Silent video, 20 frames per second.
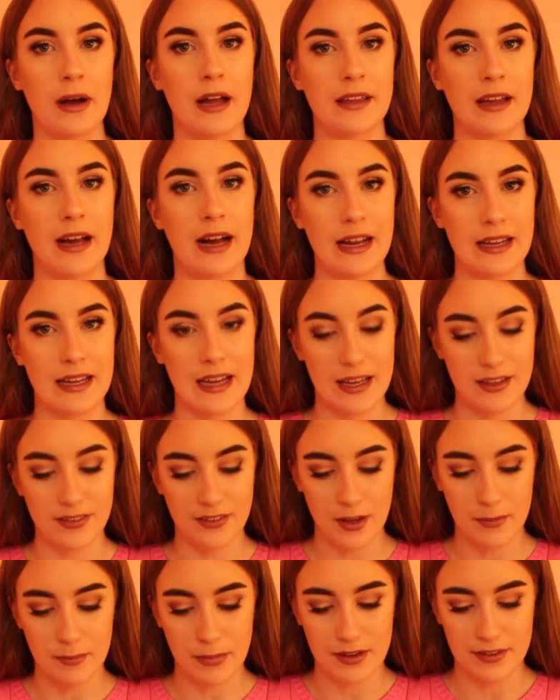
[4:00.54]
and high
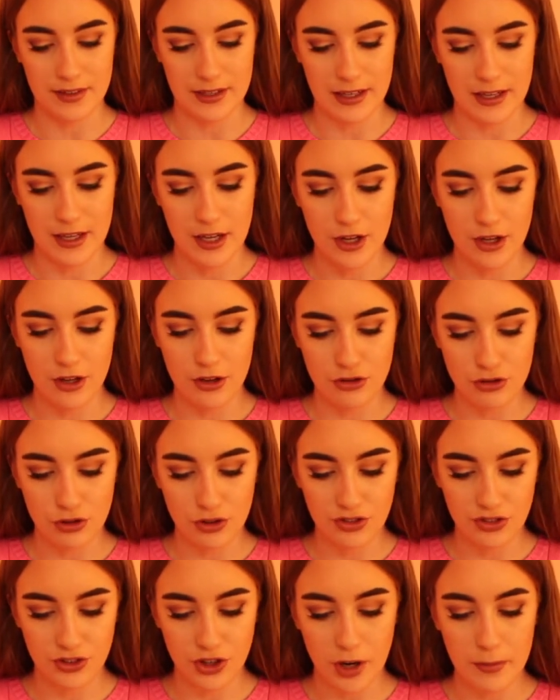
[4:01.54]
end, and basically the
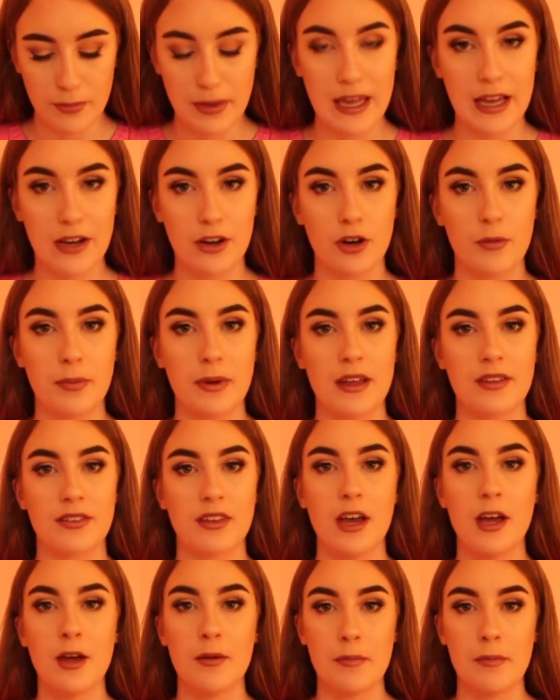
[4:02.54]
drugstore makeup is